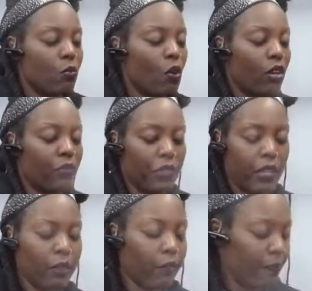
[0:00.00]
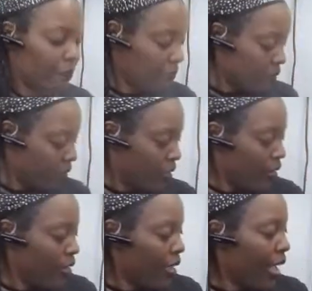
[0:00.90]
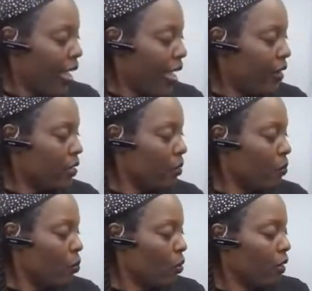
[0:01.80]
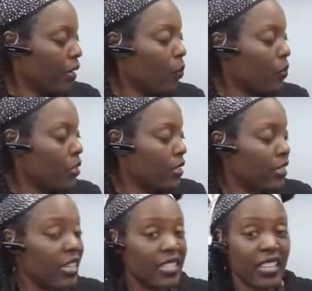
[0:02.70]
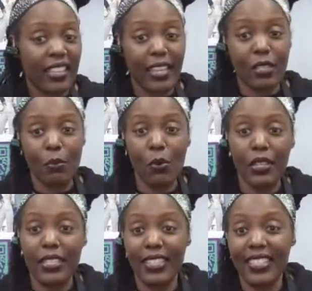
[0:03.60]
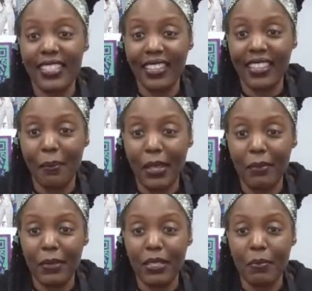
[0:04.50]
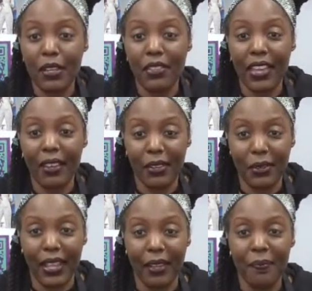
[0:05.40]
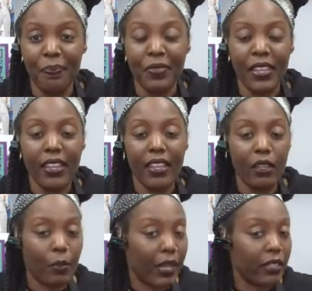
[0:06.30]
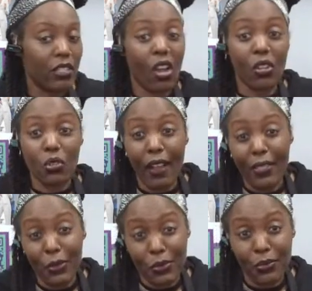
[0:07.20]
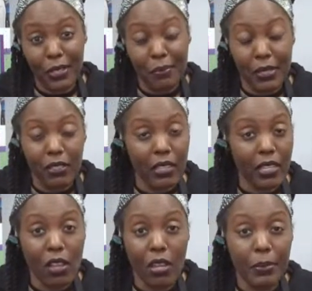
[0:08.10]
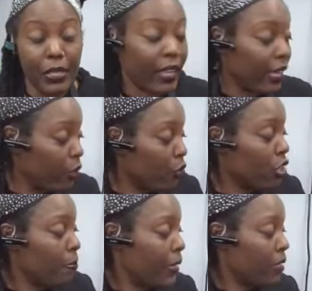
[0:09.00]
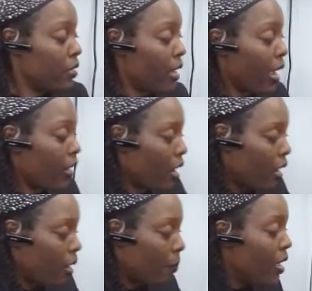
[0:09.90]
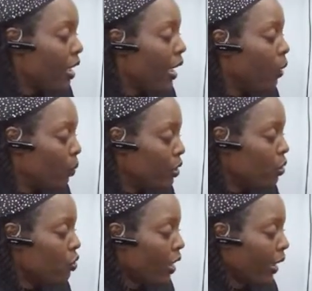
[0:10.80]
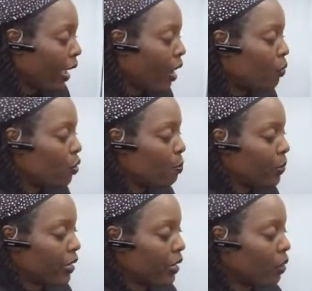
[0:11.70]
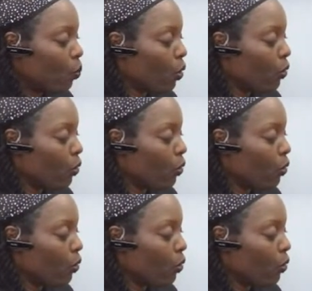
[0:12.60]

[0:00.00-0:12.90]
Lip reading: some water in there. I added some more. It was the seasoning, that smoky seasoning, that made me smell that. Okay. Anyways, y'all try those green pills. That's all I'm saying. Energybits.com. And when you check out, you put in the